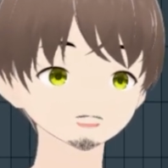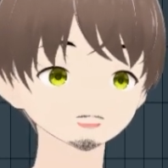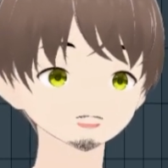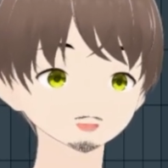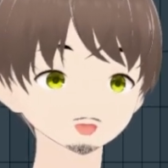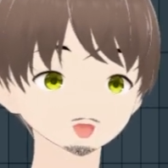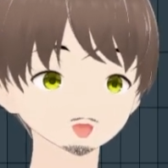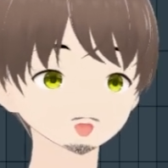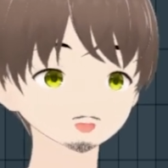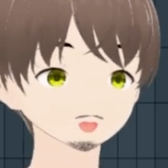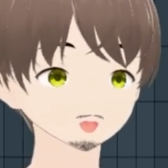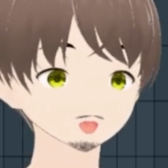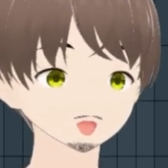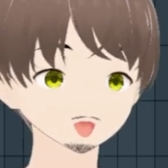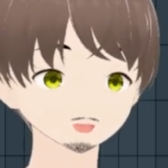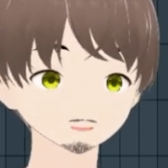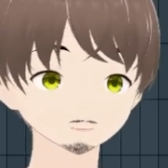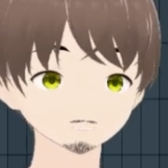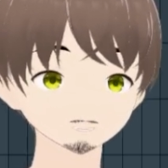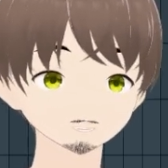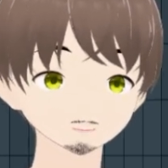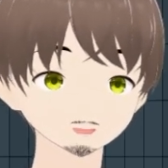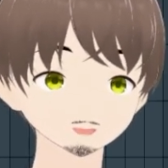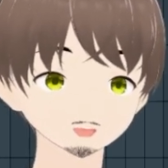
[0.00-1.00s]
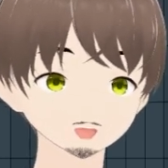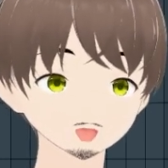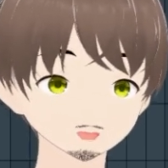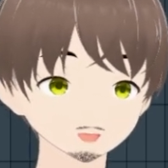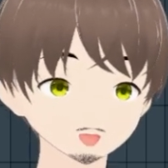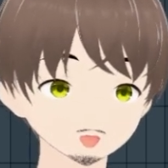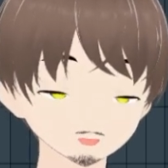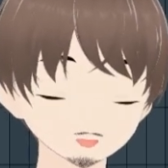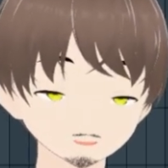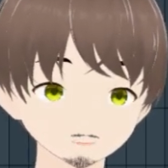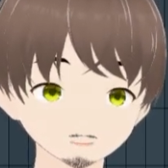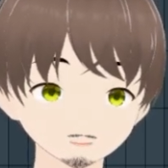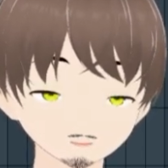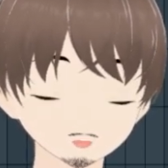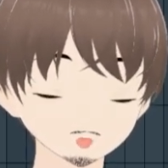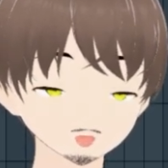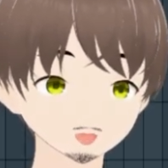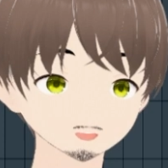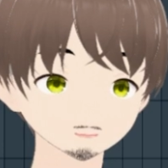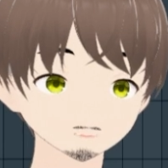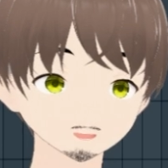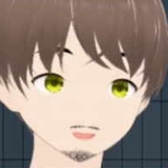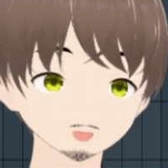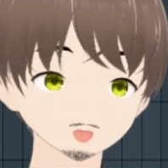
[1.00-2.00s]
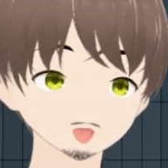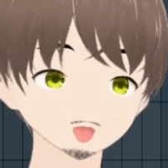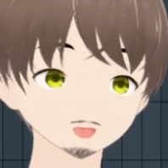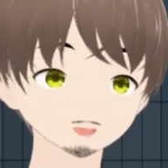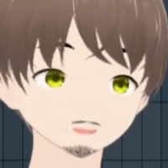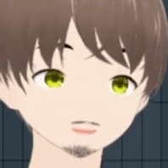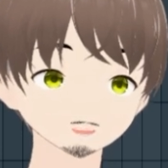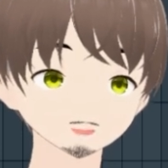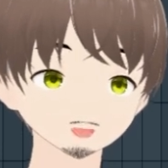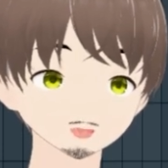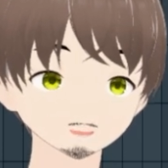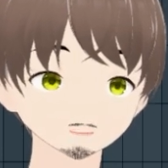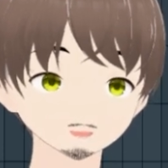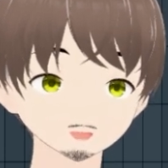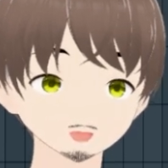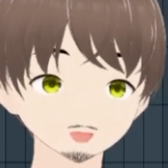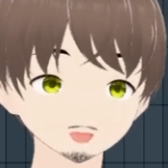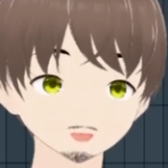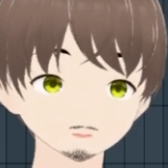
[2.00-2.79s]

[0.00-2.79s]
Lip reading: the optimized channel because I'm just focusing on mixing.